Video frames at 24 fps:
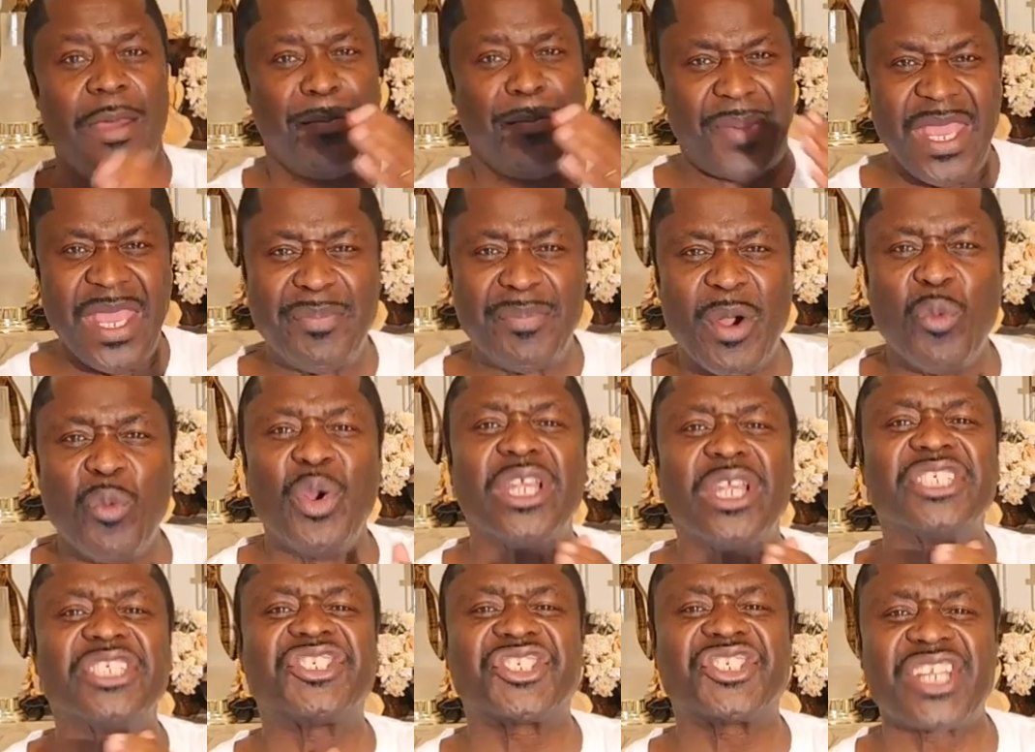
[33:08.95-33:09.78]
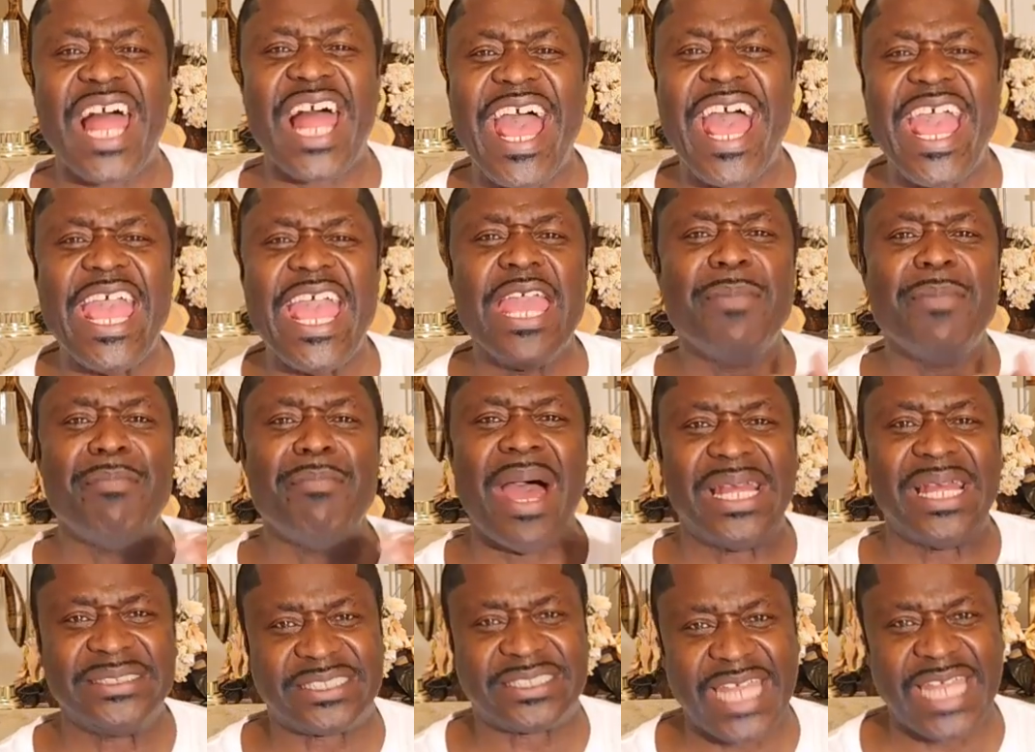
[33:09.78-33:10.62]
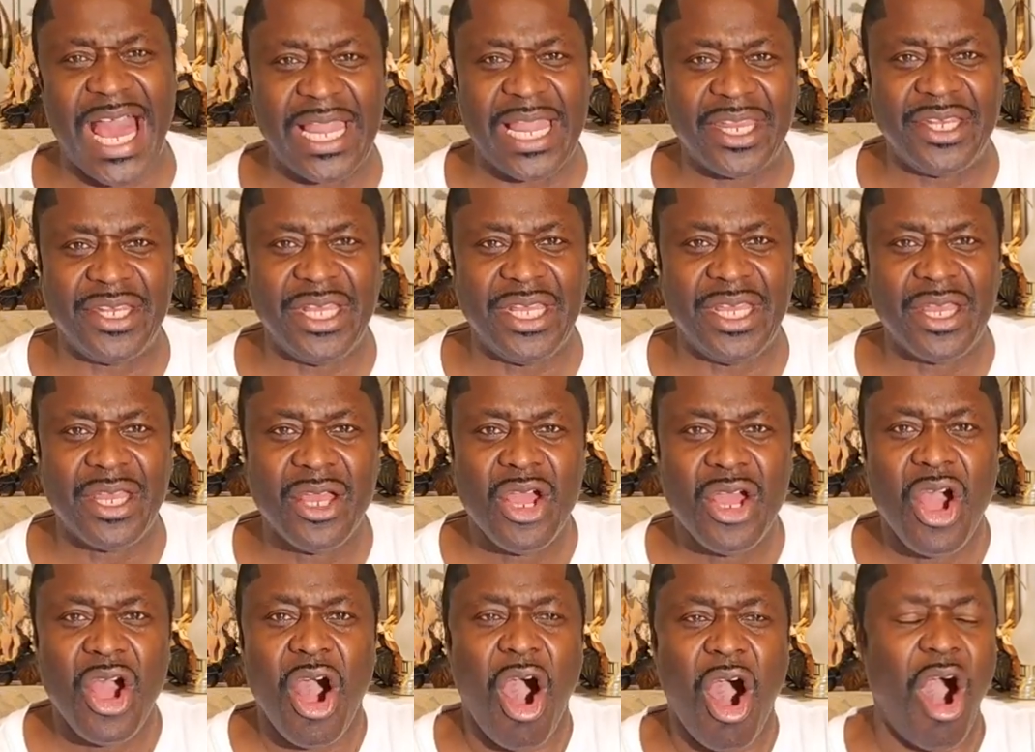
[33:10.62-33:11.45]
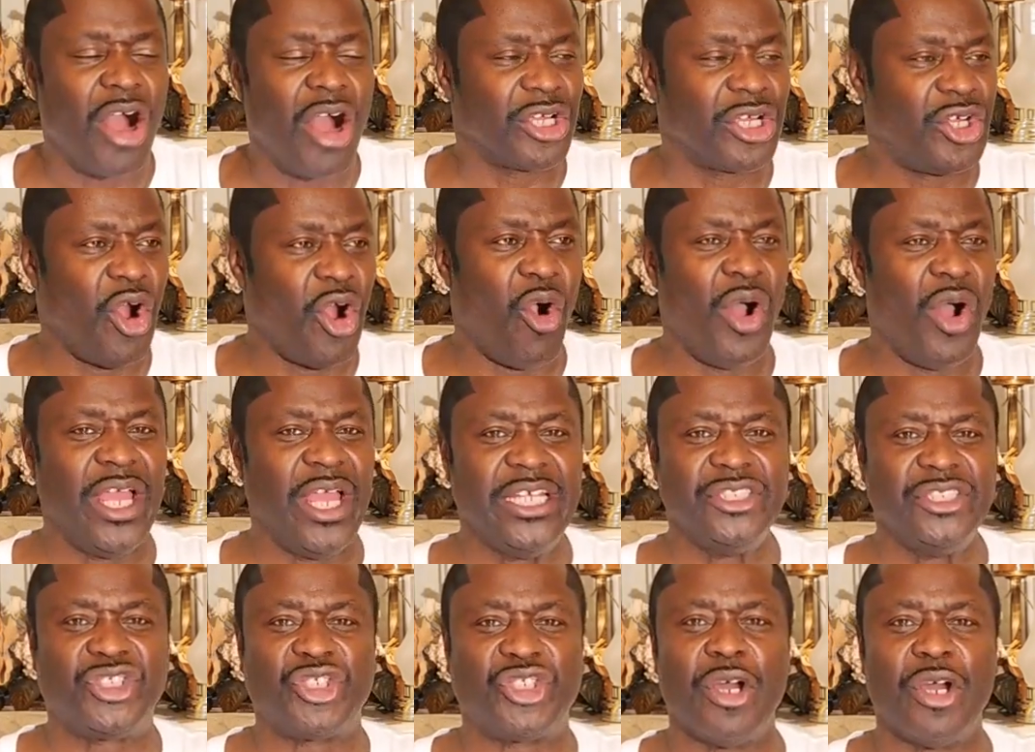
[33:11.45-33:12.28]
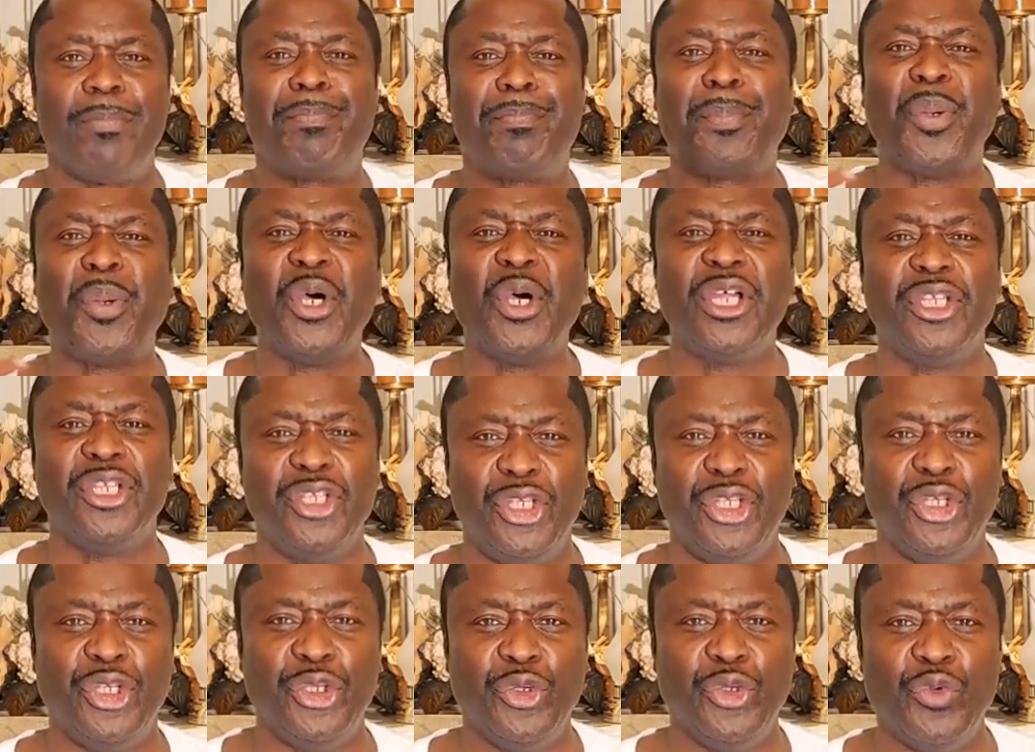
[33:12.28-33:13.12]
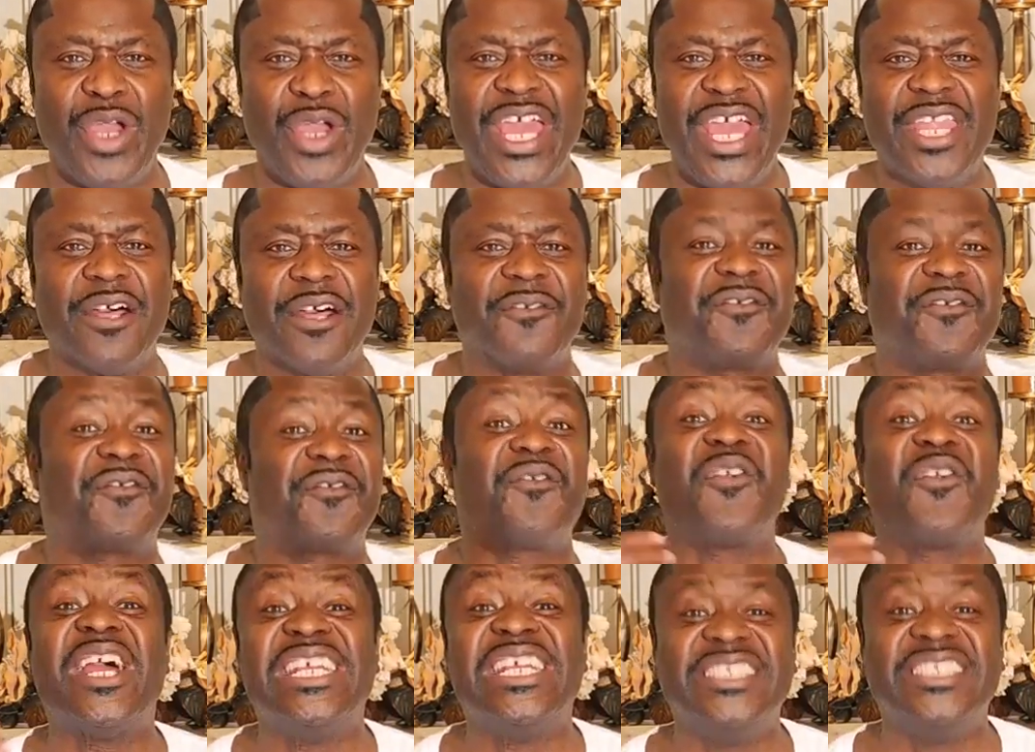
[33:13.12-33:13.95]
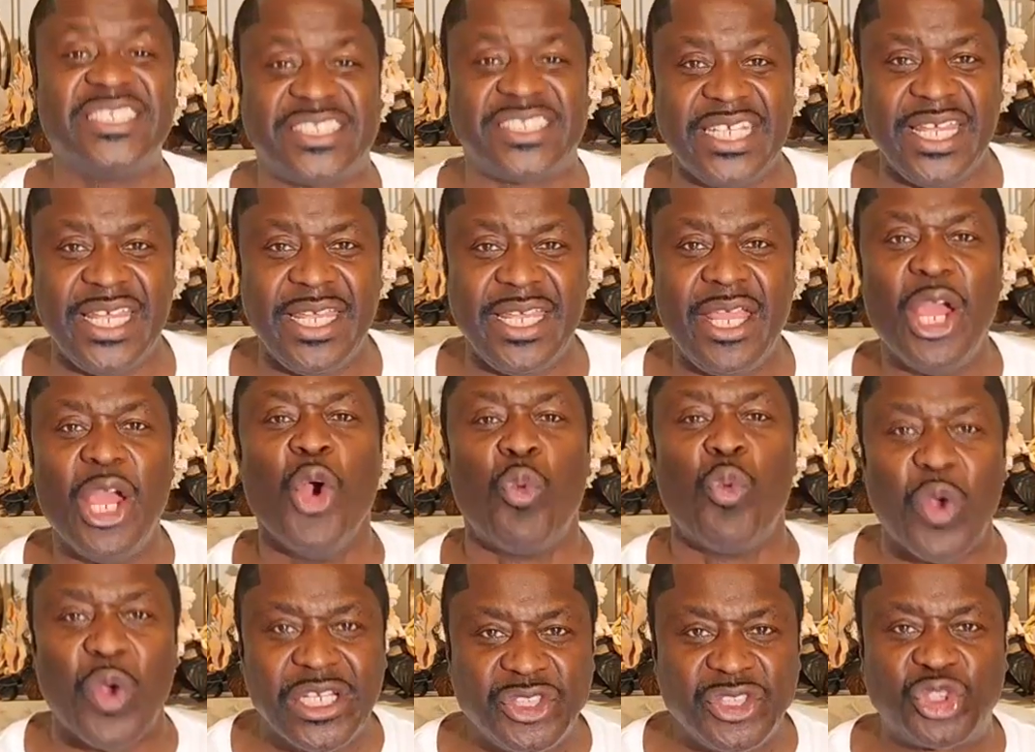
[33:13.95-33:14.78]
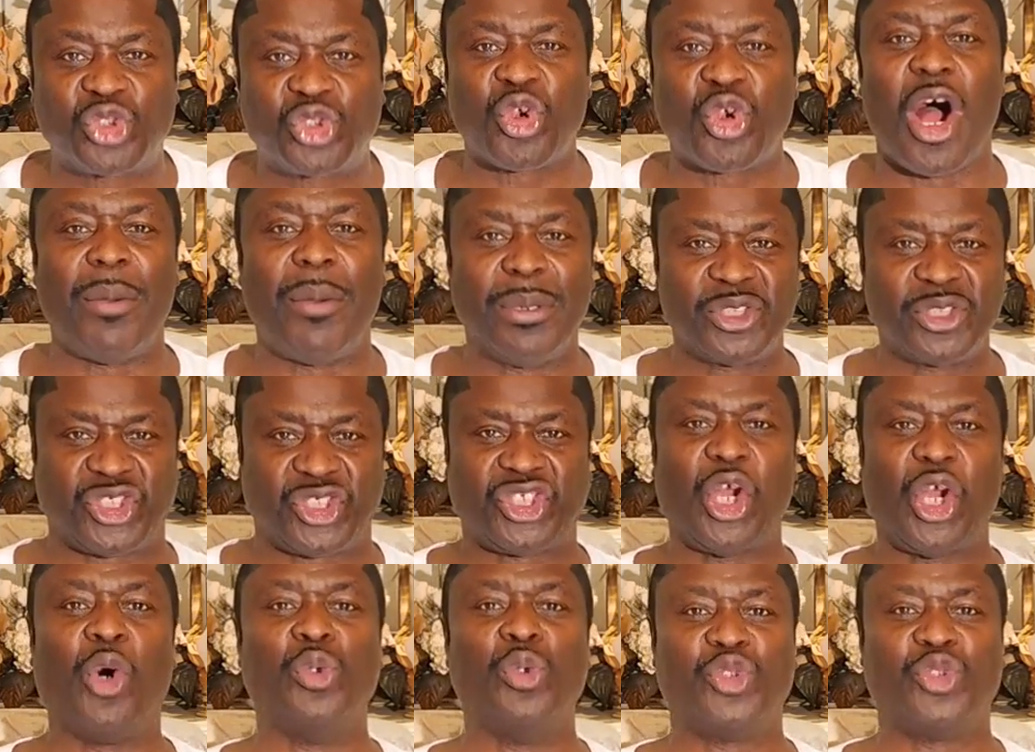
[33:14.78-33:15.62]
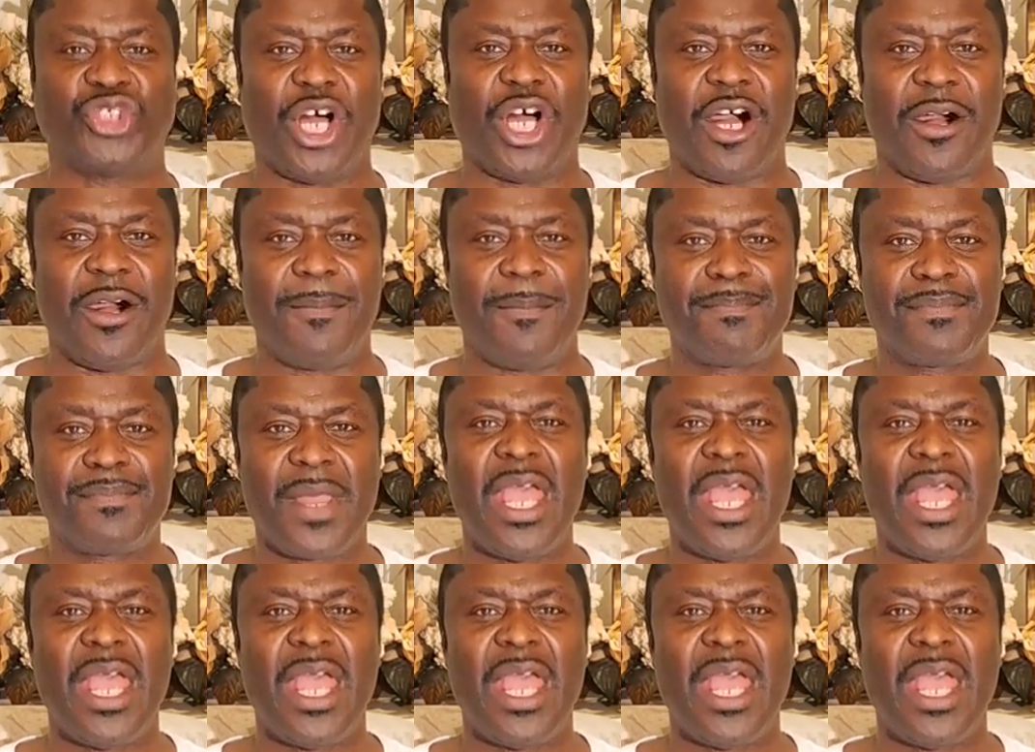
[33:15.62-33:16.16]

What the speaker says: People with a slave mentality are going to put you in a frenzy when trouble shows up.